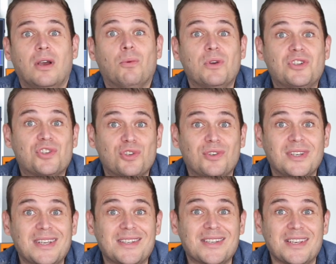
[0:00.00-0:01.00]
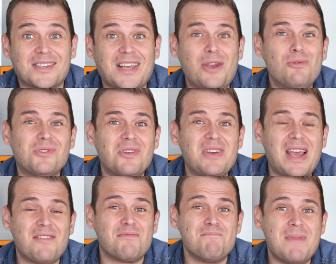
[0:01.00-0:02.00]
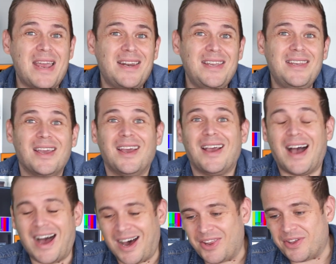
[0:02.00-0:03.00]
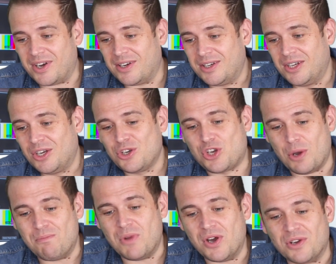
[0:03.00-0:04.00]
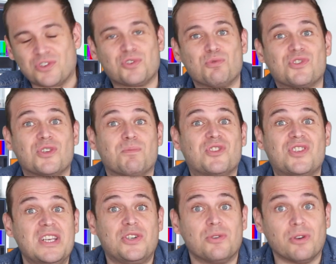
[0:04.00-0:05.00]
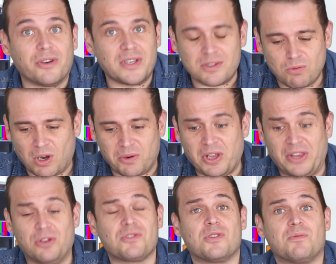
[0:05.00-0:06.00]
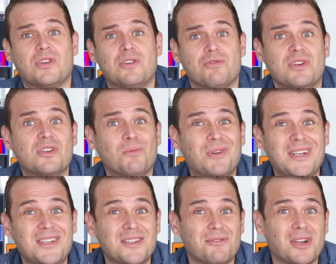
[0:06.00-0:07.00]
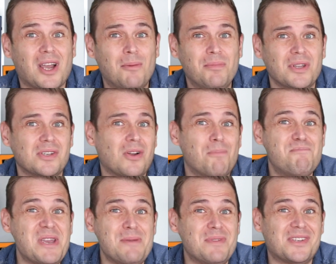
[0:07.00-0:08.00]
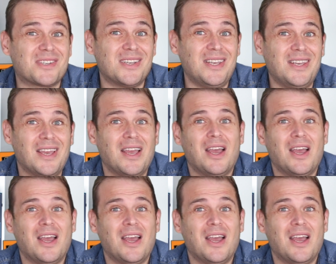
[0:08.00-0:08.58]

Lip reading: which shouldn't exist. They also have many other commercial subsidiaries. Well, no, not subsidiaries, completely different companies like BBC